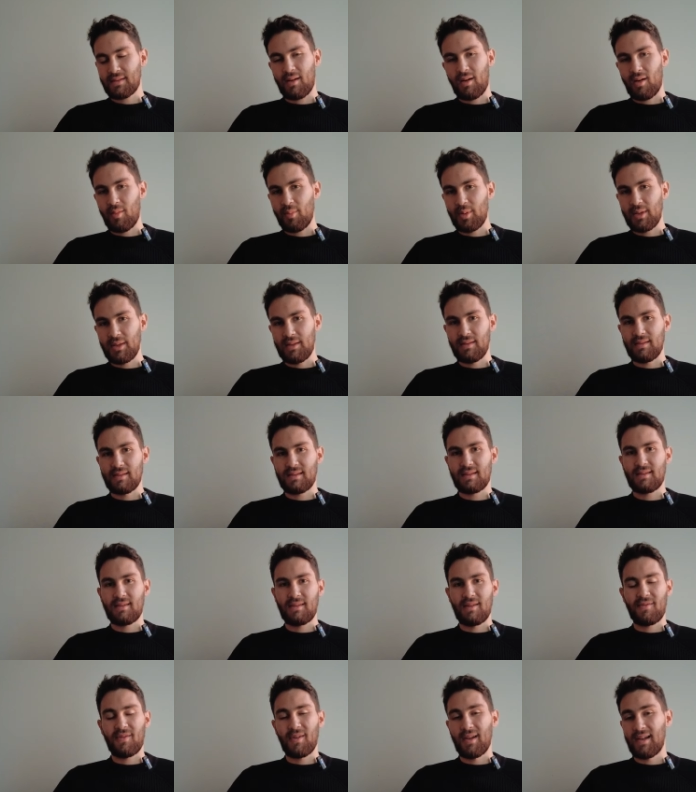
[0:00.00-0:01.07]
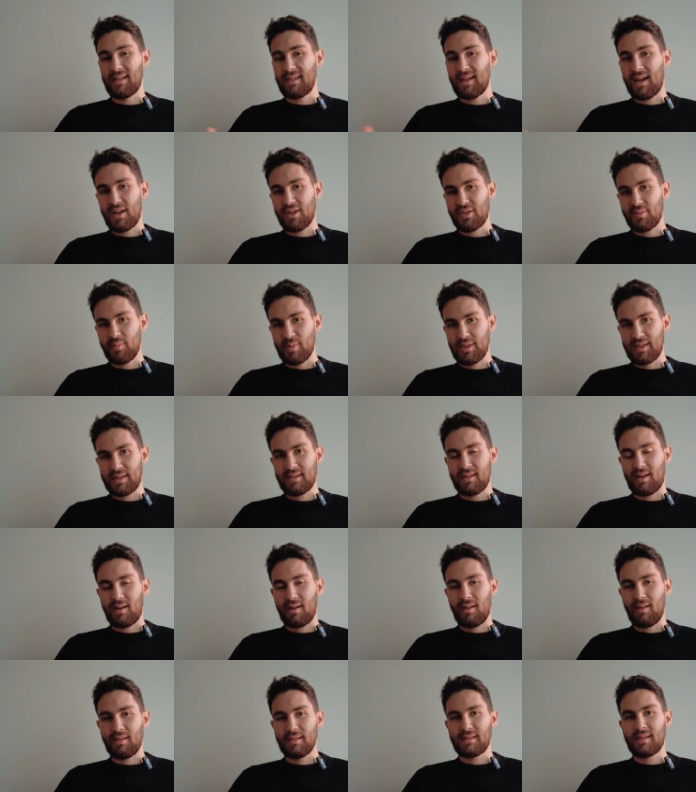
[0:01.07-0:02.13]
hobbies, different attachment
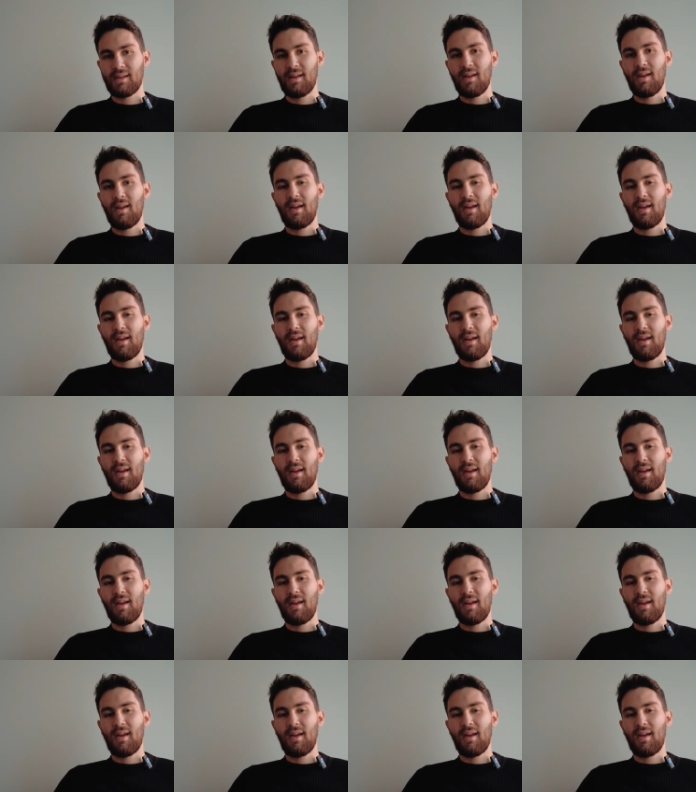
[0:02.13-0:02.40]
styles,